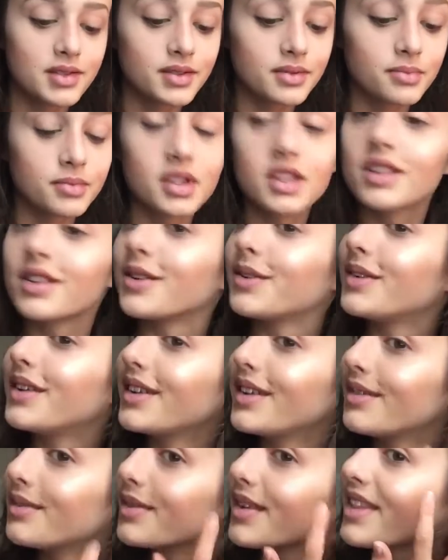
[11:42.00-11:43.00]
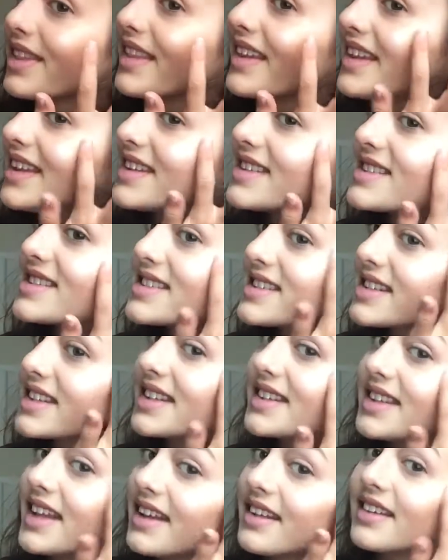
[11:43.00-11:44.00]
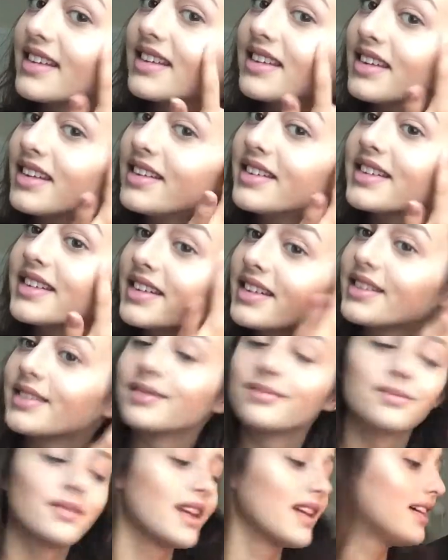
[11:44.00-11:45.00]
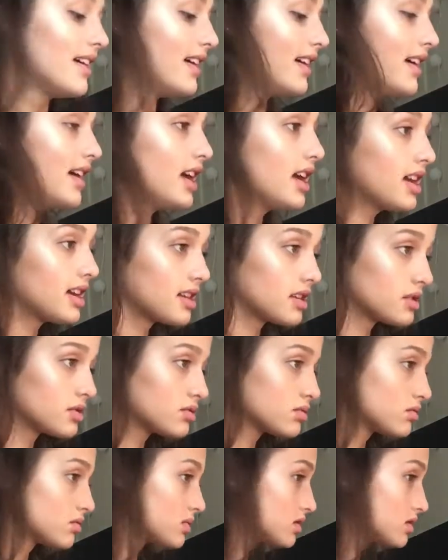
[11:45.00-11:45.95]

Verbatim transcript: So I'm just going in with this to get that look. And